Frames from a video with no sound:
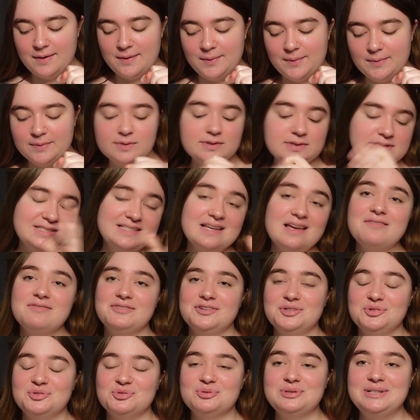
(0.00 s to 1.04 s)
or
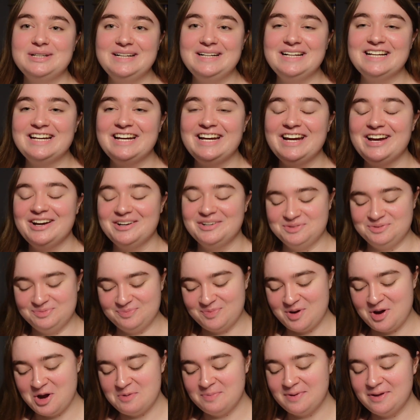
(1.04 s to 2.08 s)
7, really. I'm
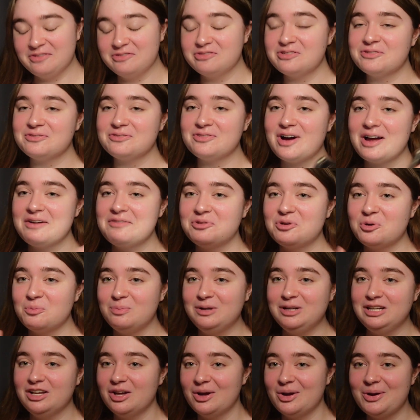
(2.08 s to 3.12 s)
hoping for 5 or
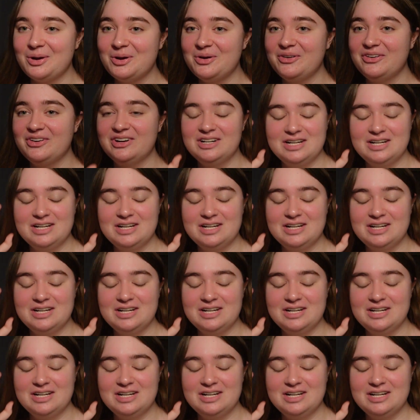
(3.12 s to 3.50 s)
below.